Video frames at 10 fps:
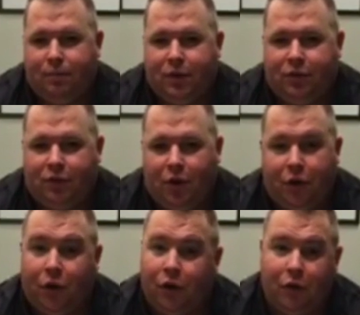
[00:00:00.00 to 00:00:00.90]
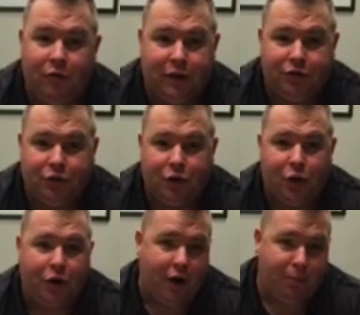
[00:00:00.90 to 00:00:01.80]
as a business owner or
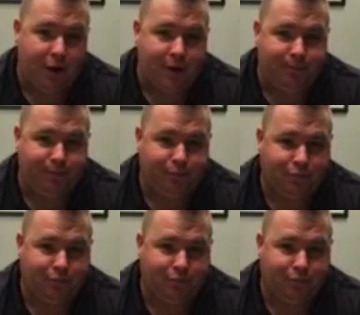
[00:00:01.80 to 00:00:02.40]
investor or your company.